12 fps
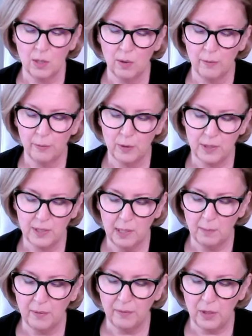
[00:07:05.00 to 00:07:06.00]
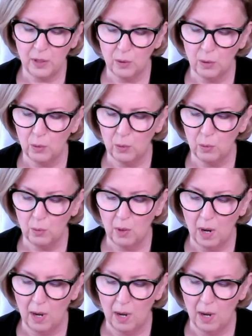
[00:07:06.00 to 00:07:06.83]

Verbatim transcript: So, for some of you,